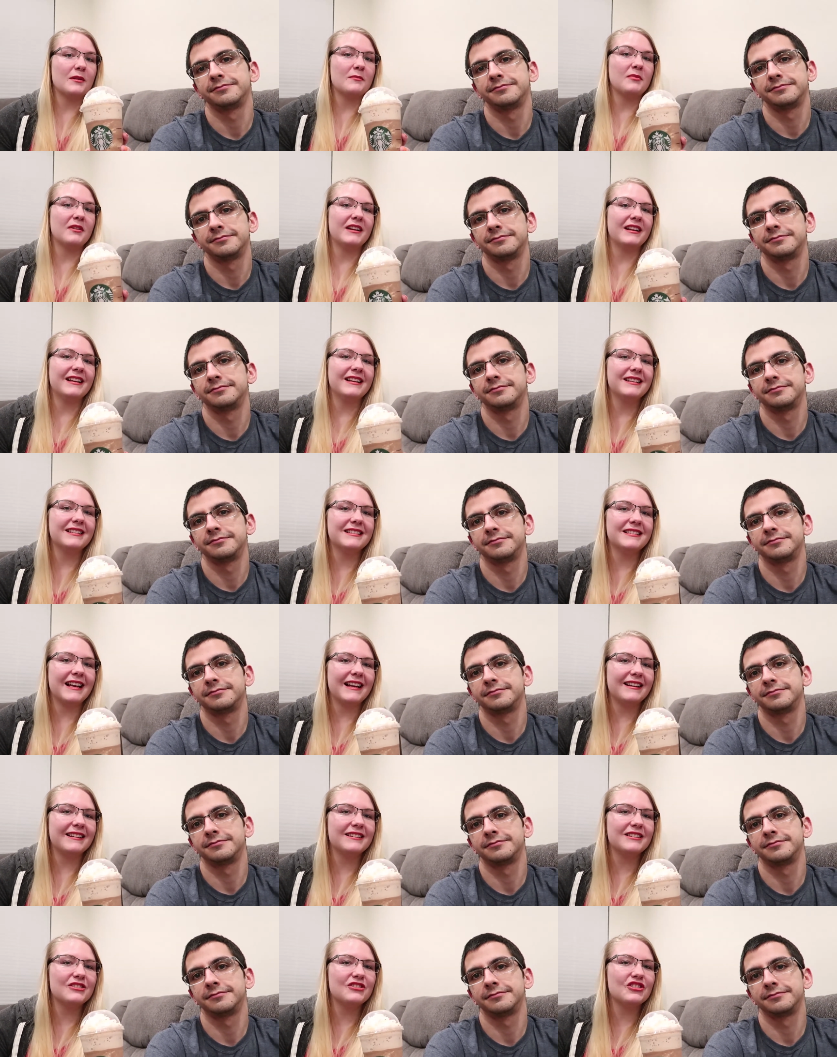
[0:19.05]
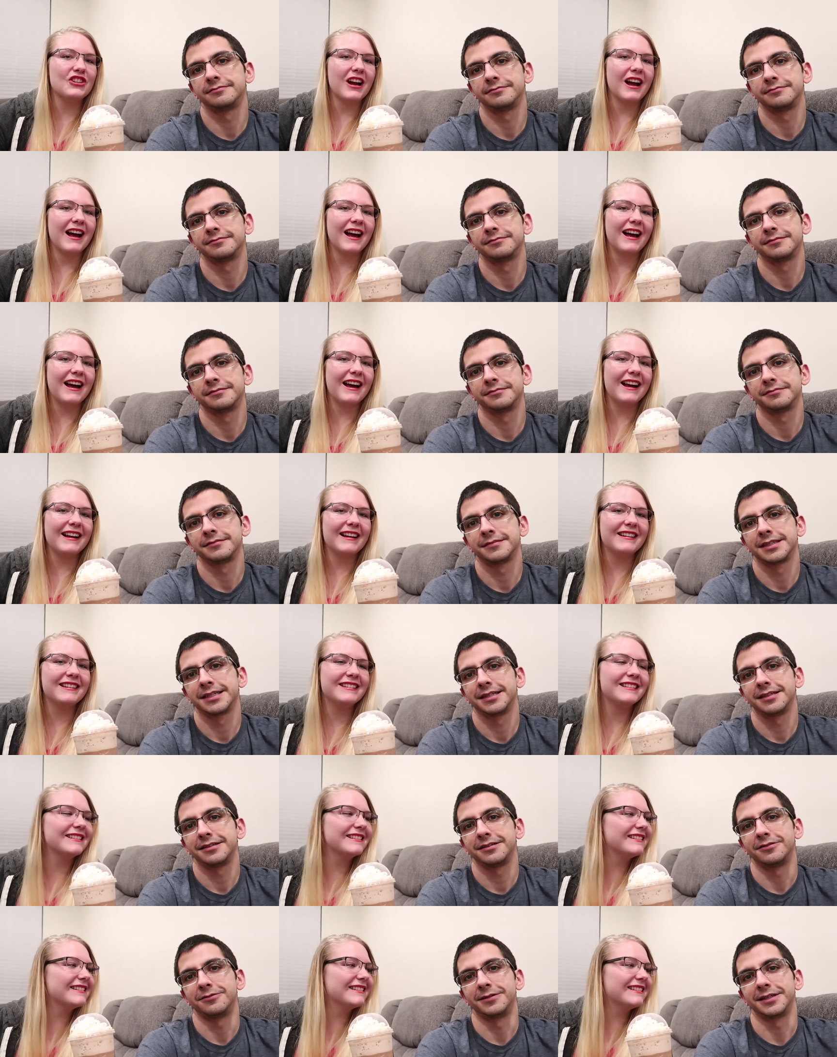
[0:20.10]
Speaker 1: we're pretty excited to try.
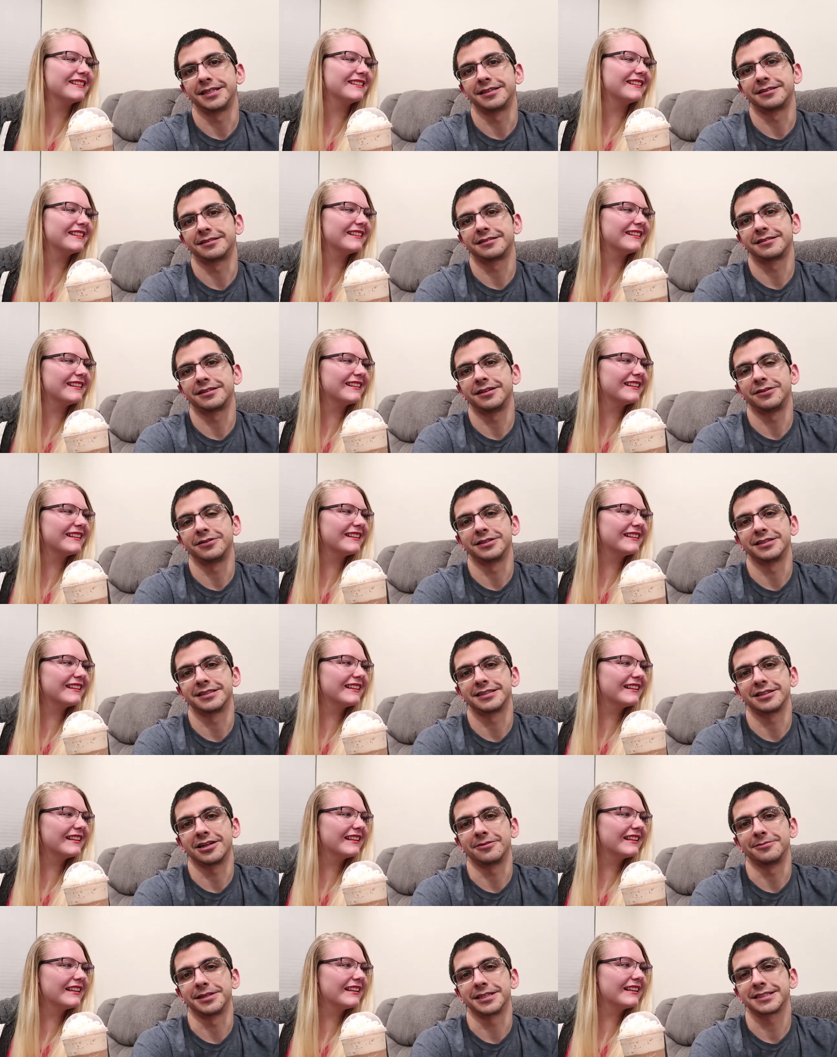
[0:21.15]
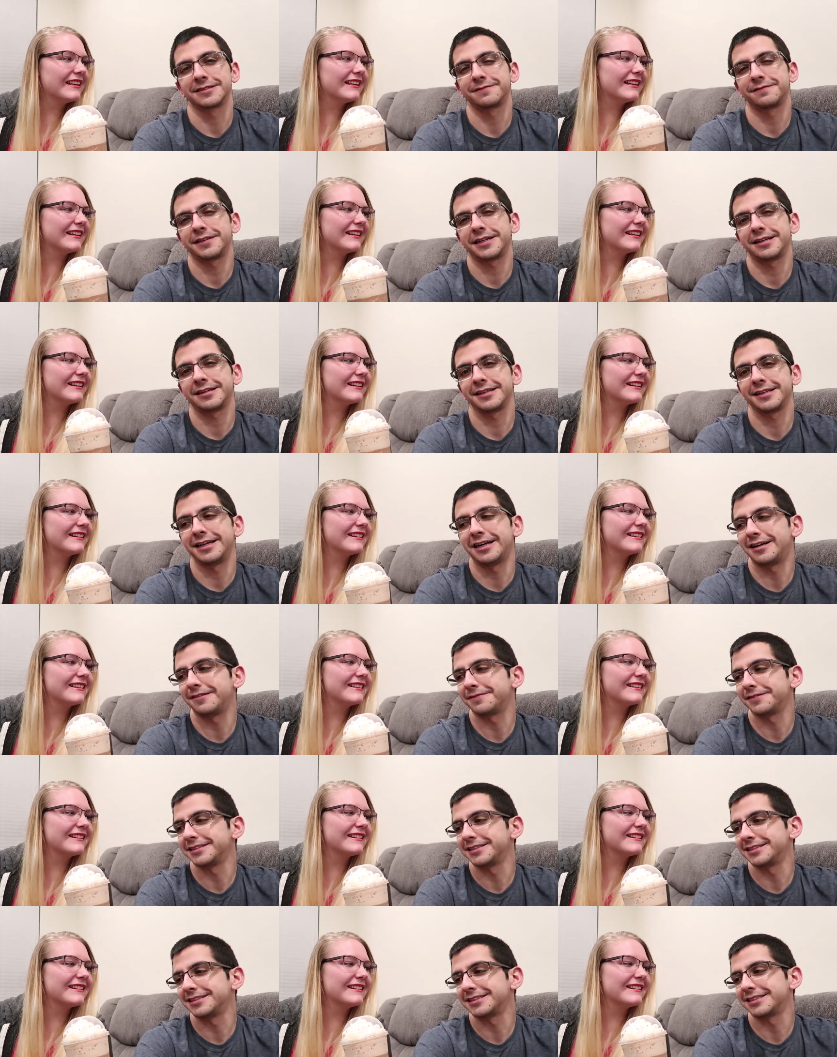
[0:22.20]
Speaker 2: We go to Starbucks fairly
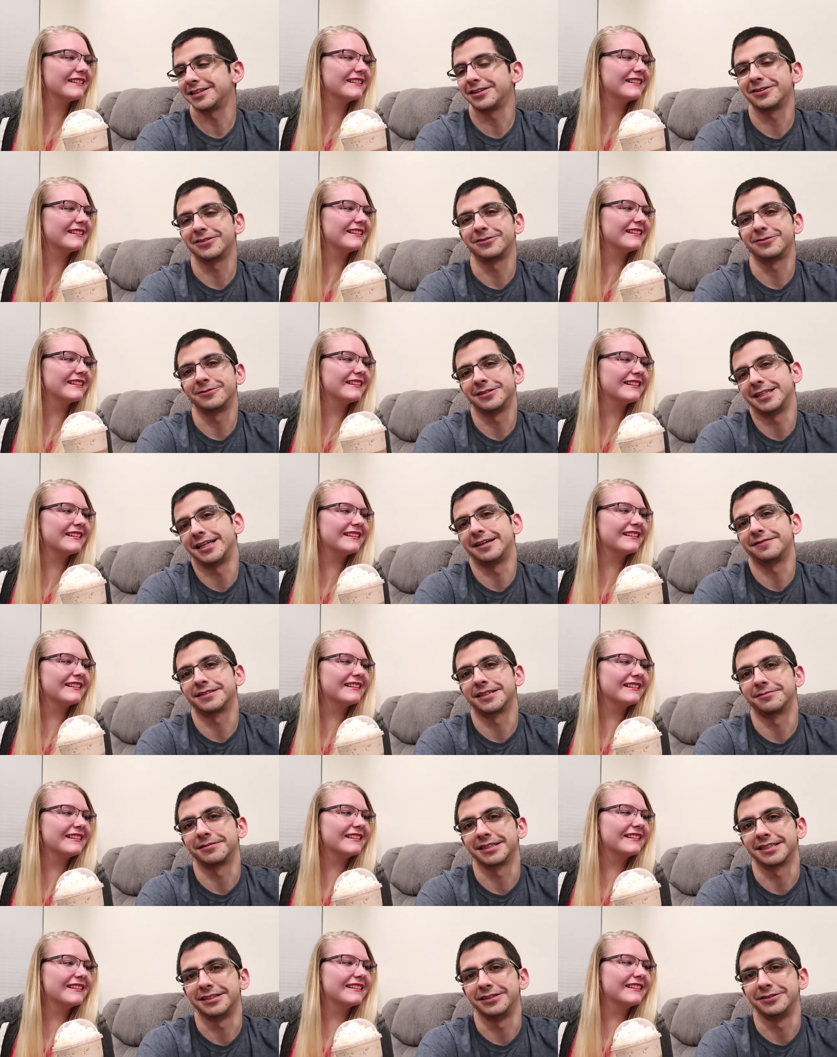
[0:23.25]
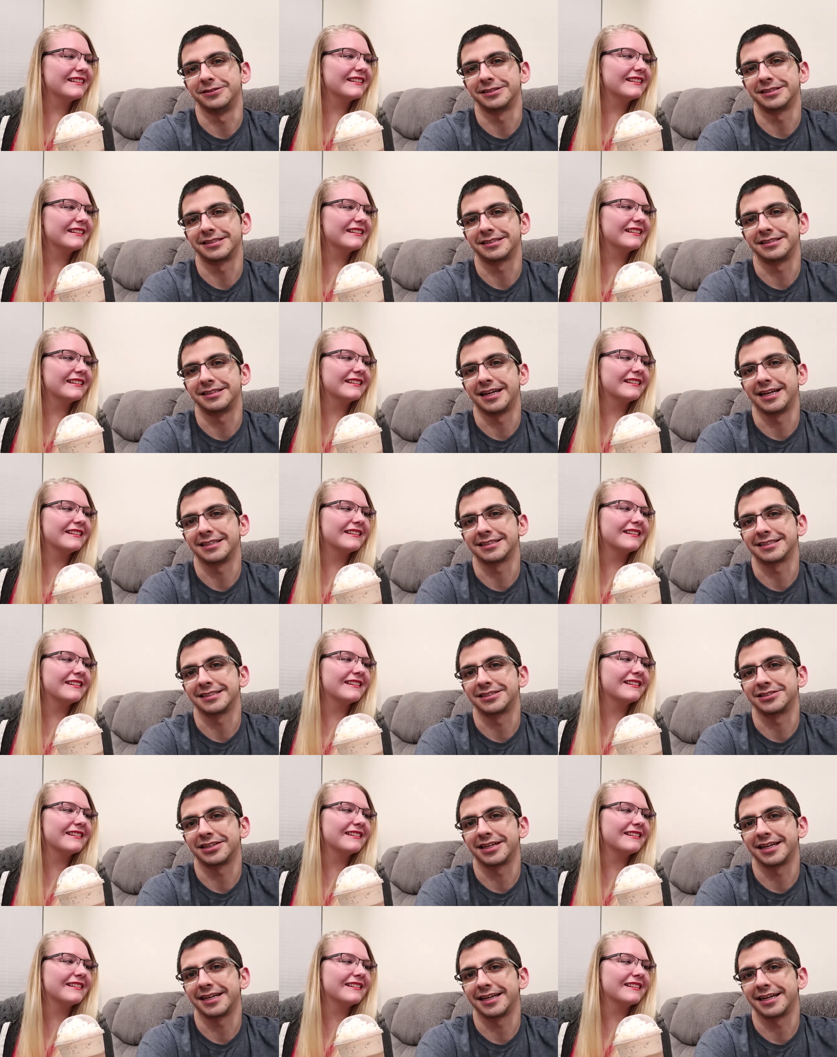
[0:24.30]
often, so when they have something new, it's nice to
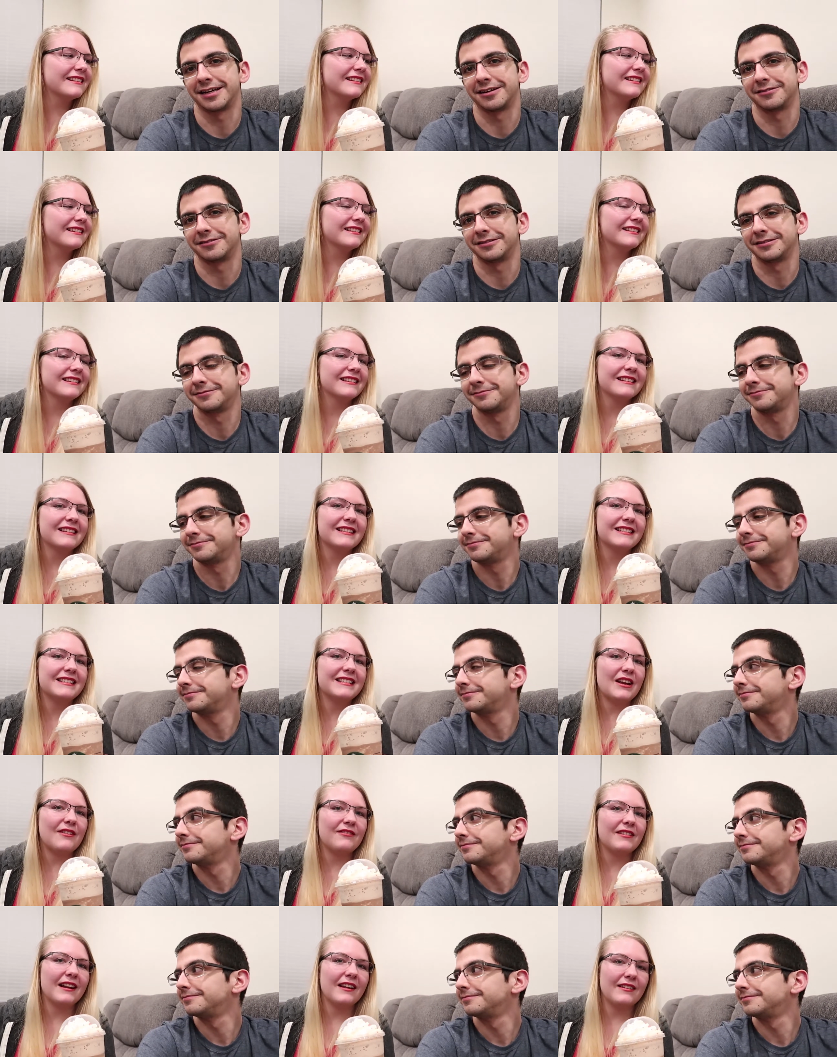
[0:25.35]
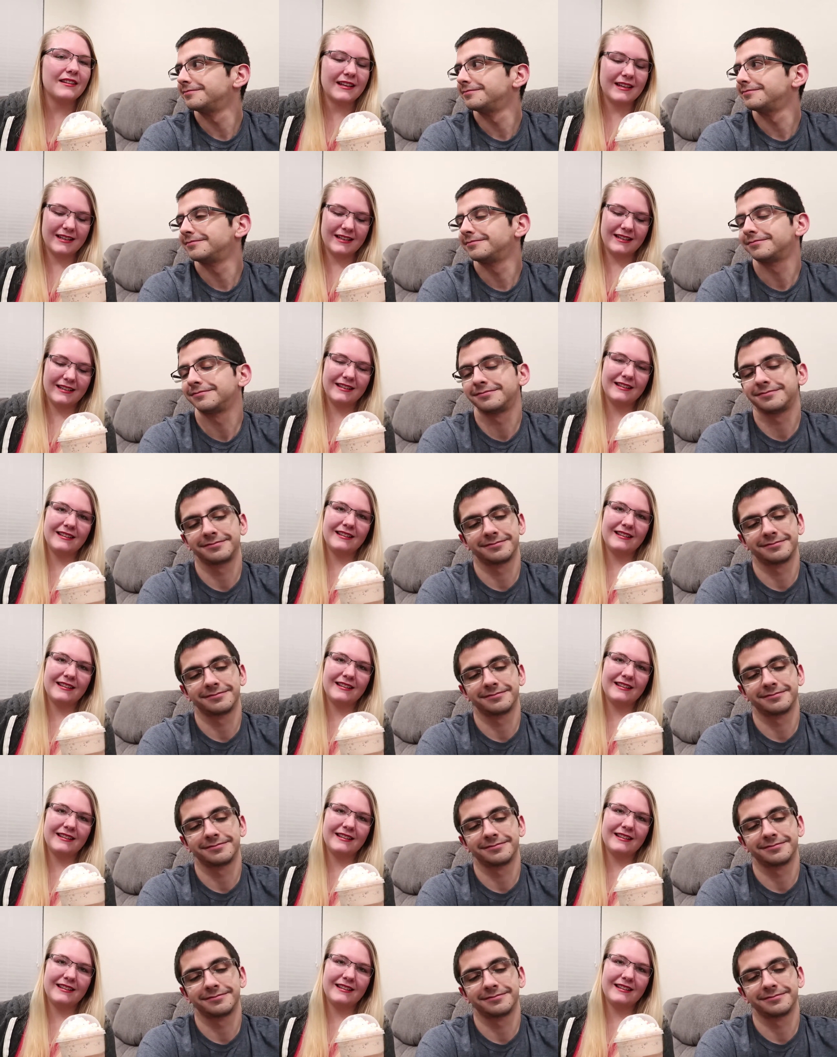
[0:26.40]
try it out.
Speaker 1: Definitely.